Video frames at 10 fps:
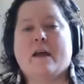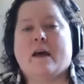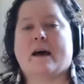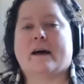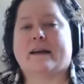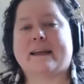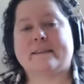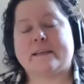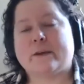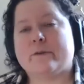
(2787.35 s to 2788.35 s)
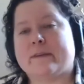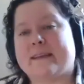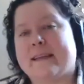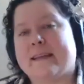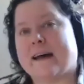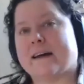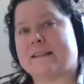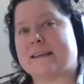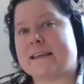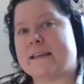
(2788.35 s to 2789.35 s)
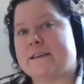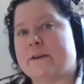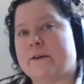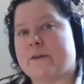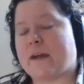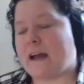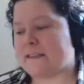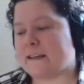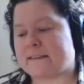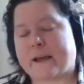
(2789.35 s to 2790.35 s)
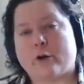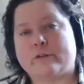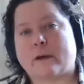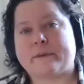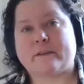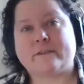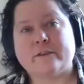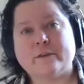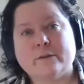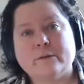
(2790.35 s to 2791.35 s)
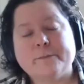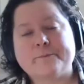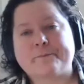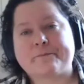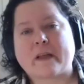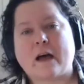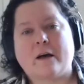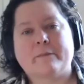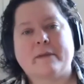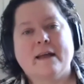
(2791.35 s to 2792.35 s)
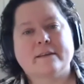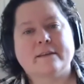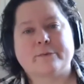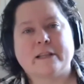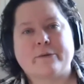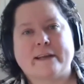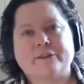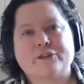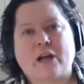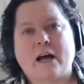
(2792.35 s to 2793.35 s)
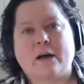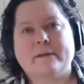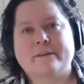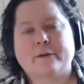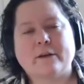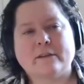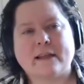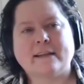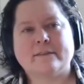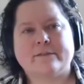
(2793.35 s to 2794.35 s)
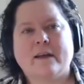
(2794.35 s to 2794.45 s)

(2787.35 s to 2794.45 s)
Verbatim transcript: Uh, in the, U, uh, the EU, you have things like OW2, um, does a really great job. So there are lots of